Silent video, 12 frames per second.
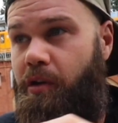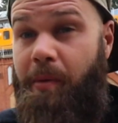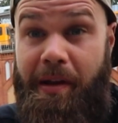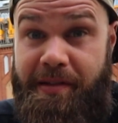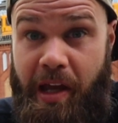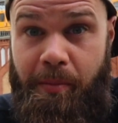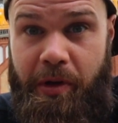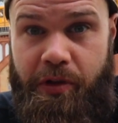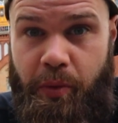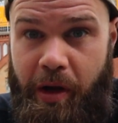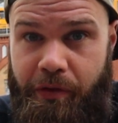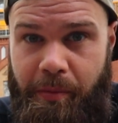we're about 10
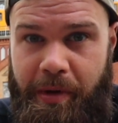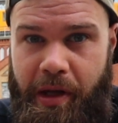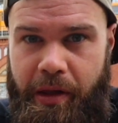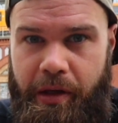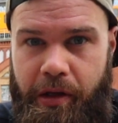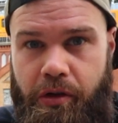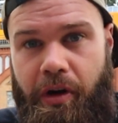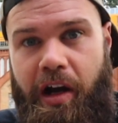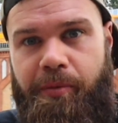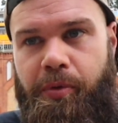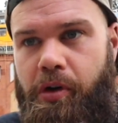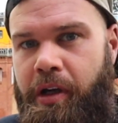minutes away from another
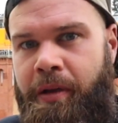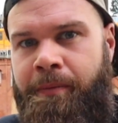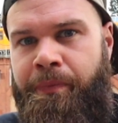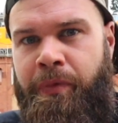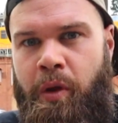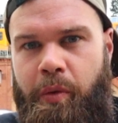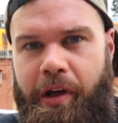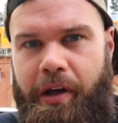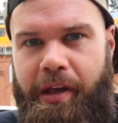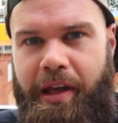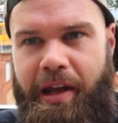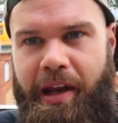craft brewery. We're
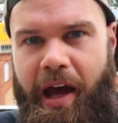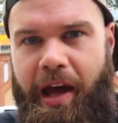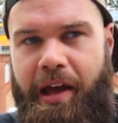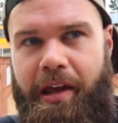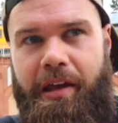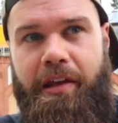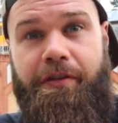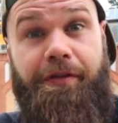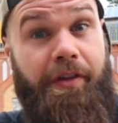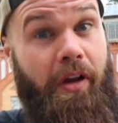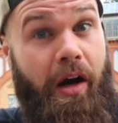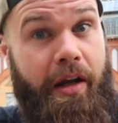going to get a
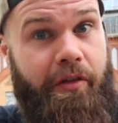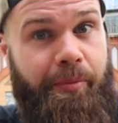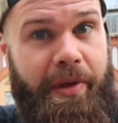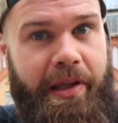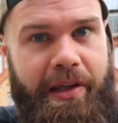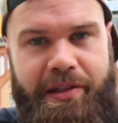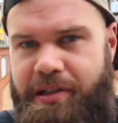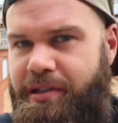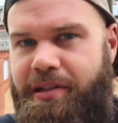flight of beers just